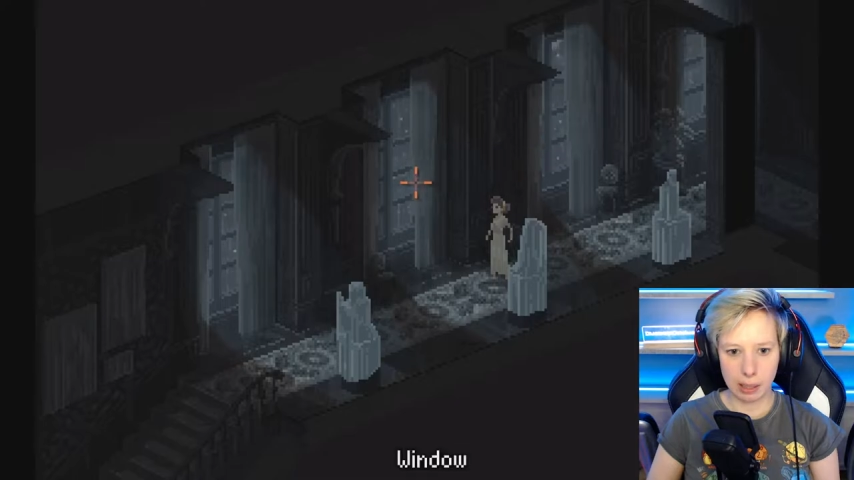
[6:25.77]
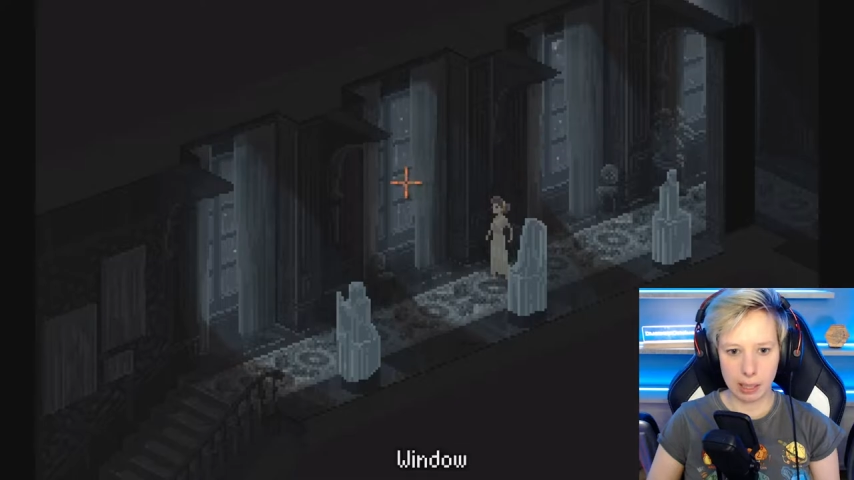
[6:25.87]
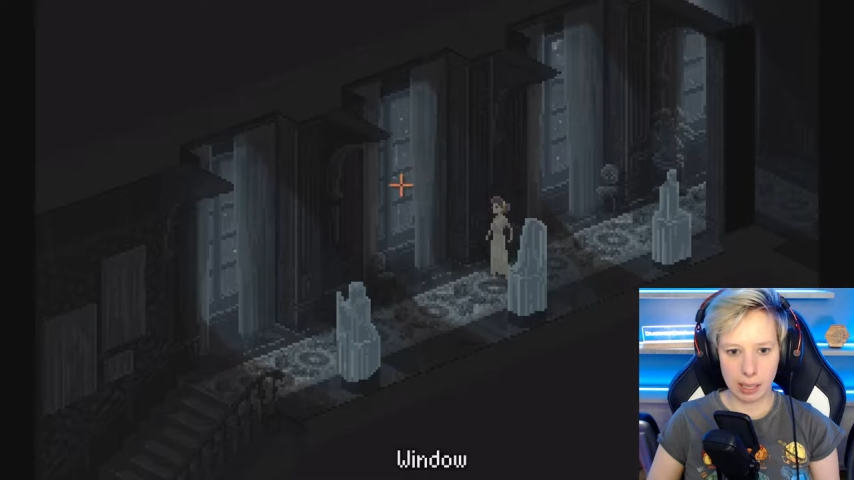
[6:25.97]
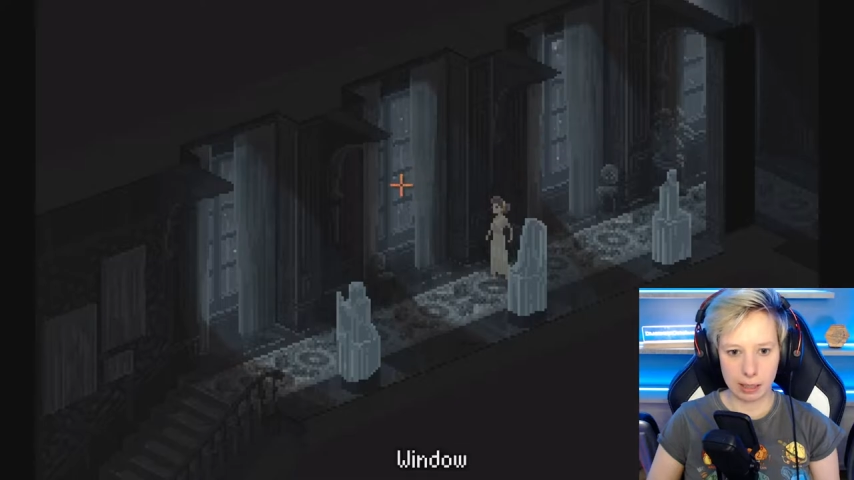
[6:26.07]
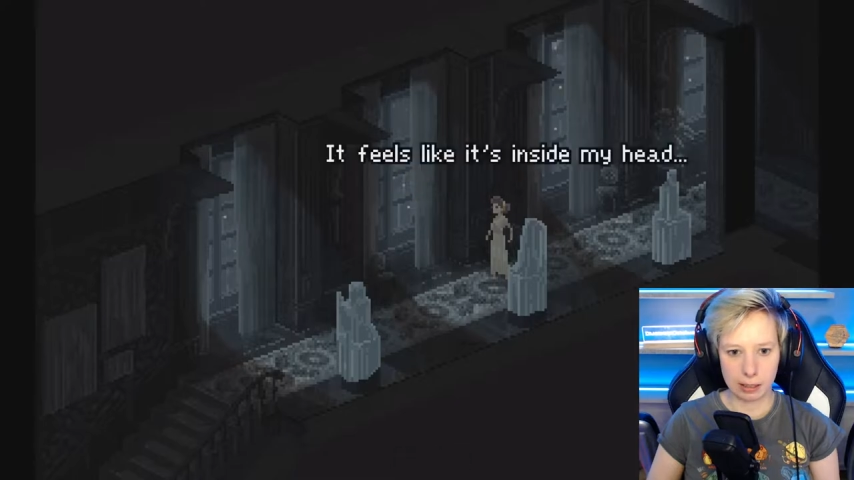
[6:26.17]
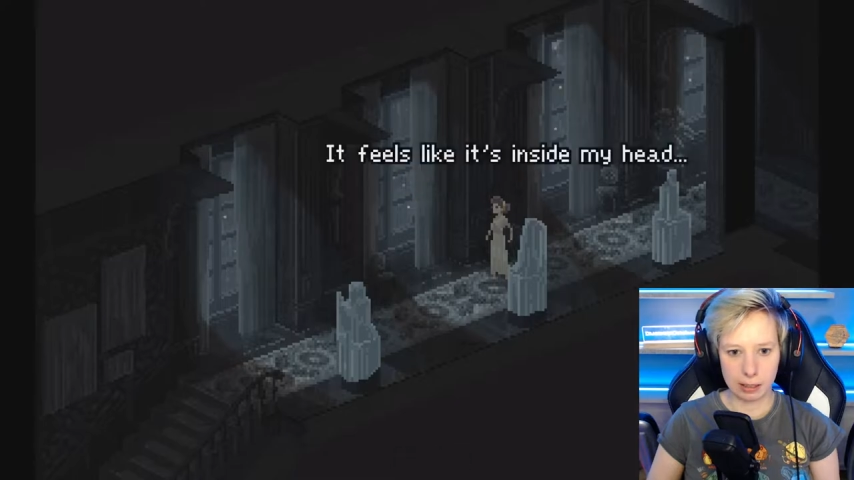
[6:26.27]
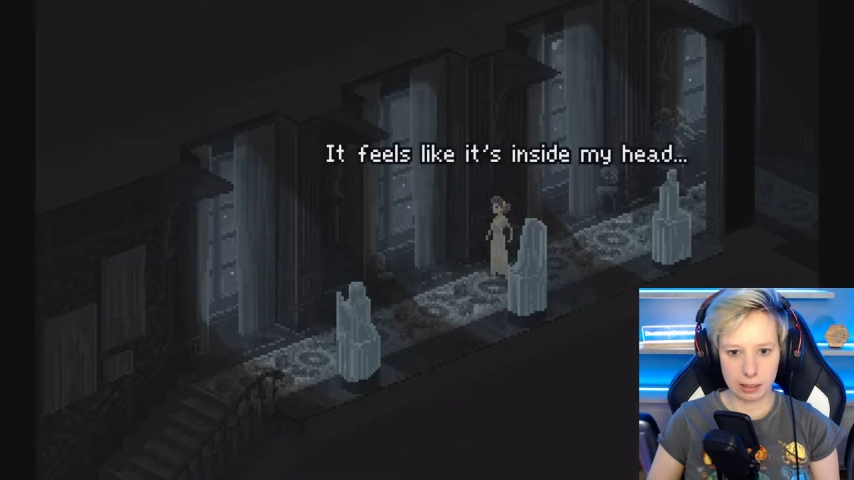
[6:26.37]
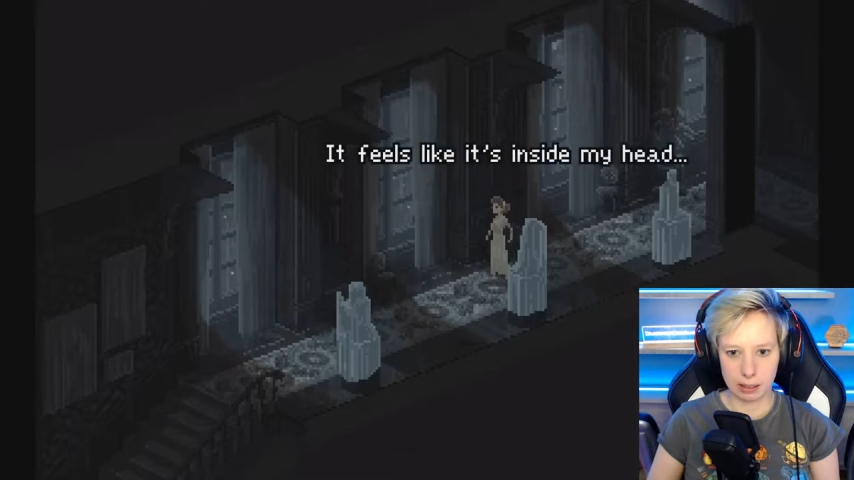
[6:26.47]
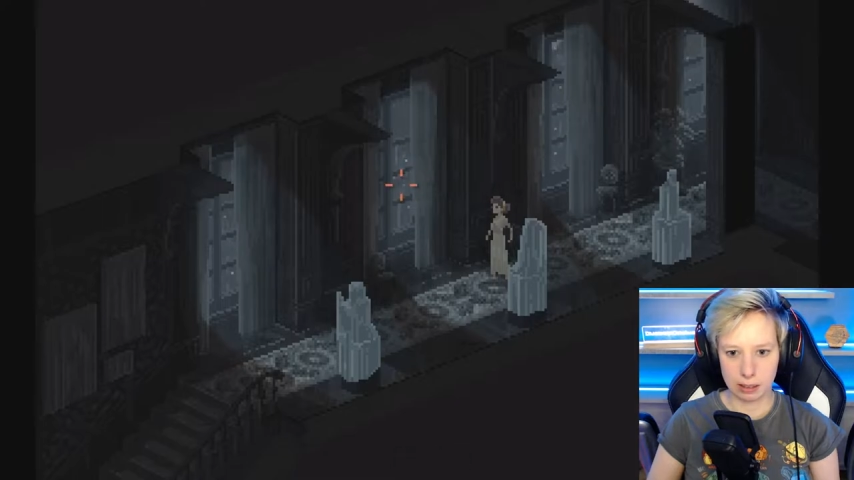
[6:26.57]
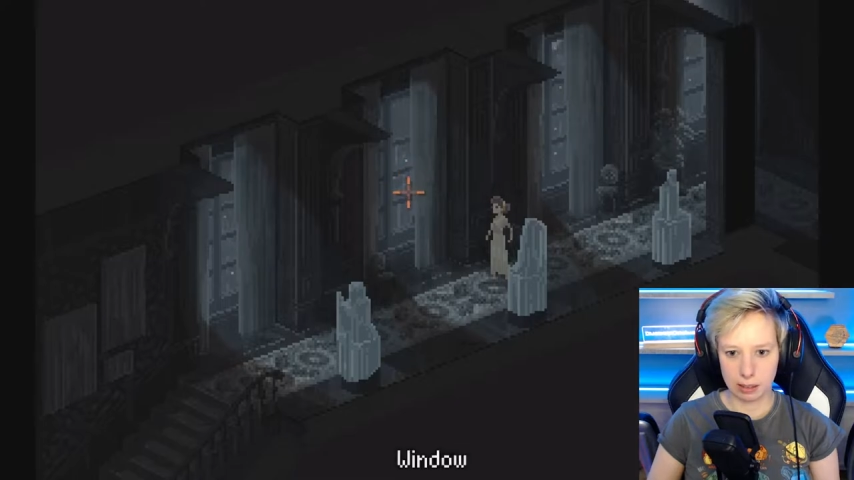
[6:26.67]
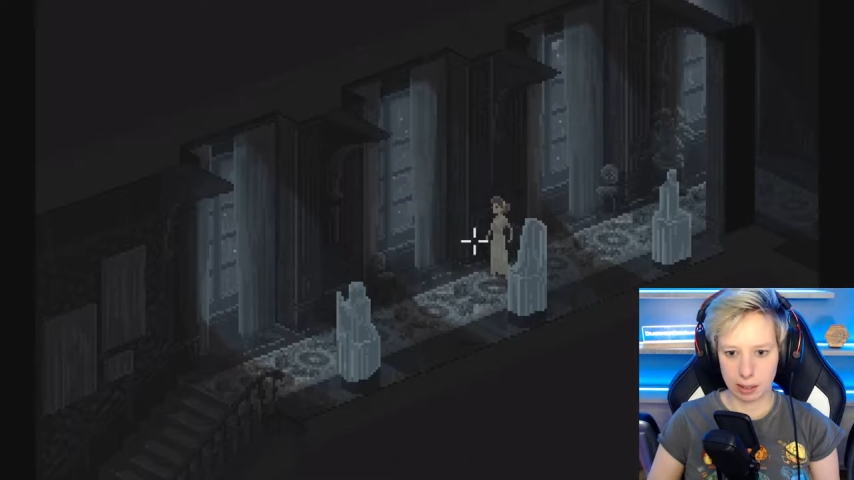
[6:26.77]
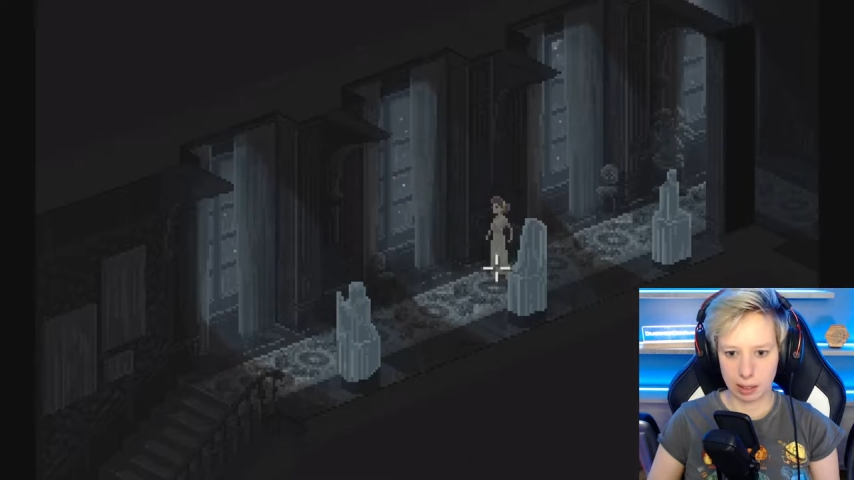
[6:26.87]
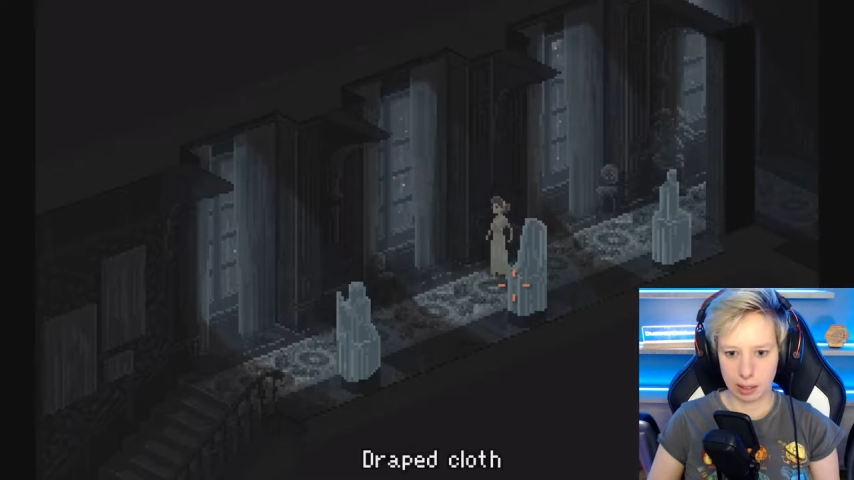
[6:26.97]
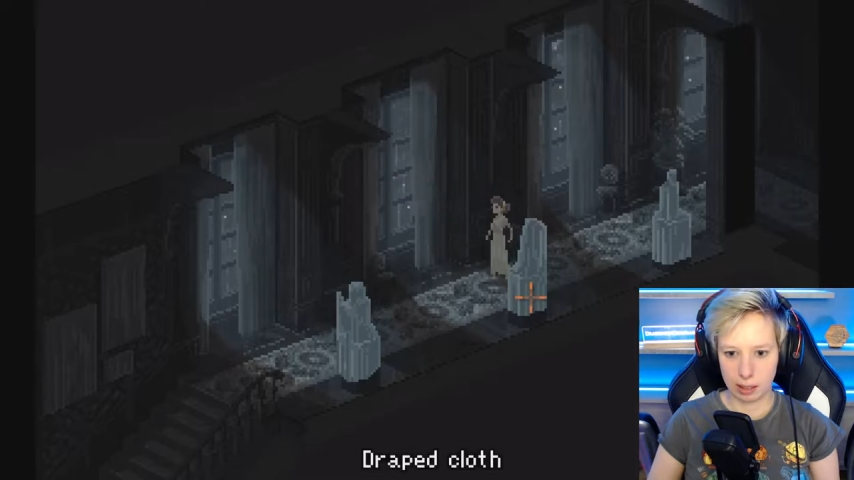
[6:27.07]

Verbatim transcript: head. Okay.